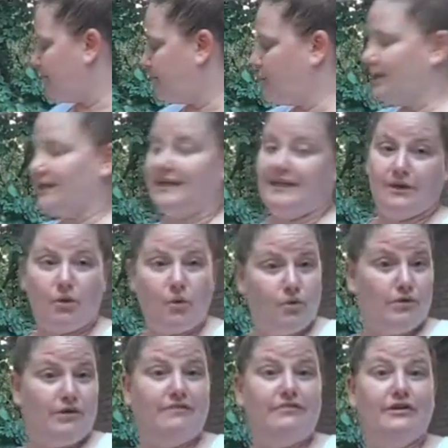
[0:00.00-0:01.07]
put it in the
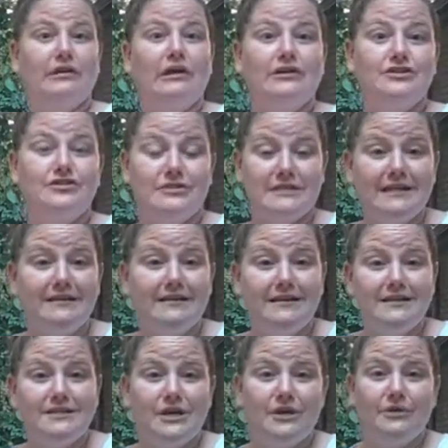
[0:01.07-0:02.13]
corner of your large utility
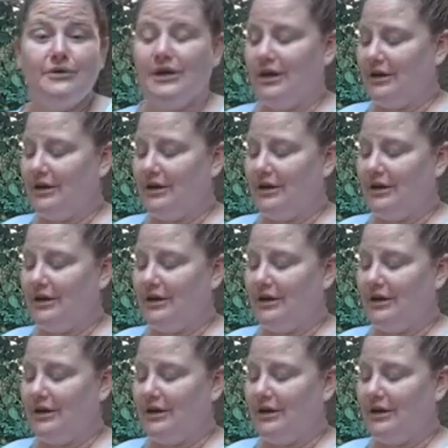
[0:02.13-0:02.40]
tote,